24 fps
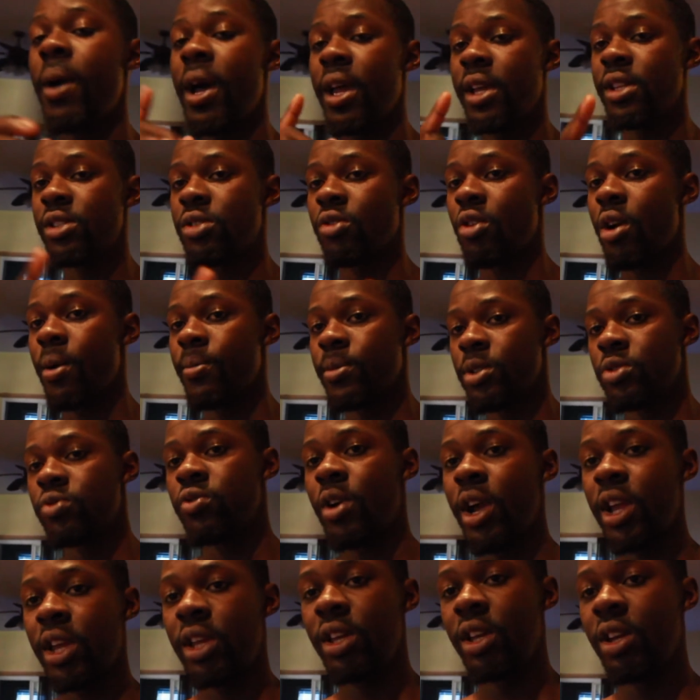my Instagram is
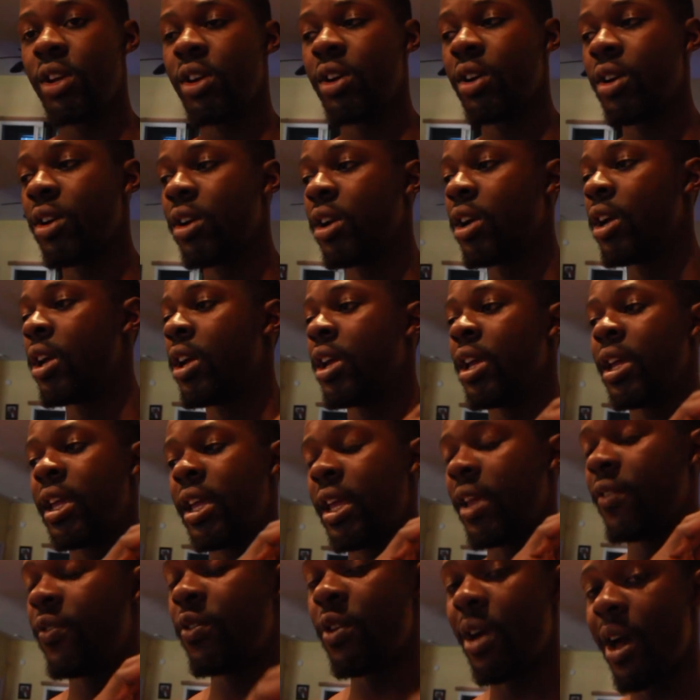right here.
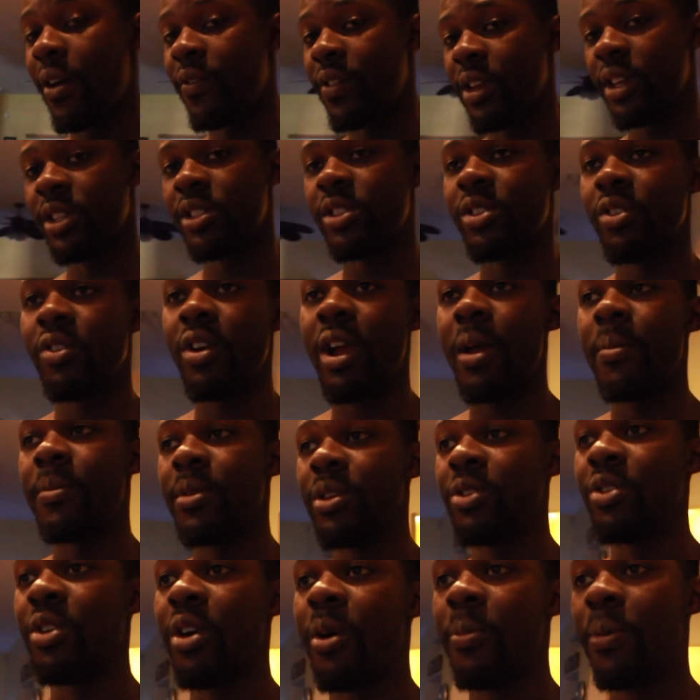If you have an Instagram and
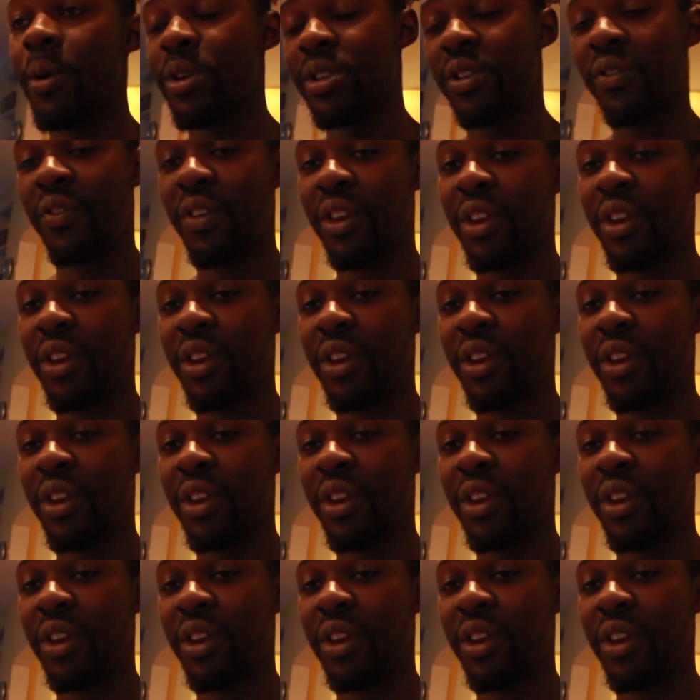you're gonna post a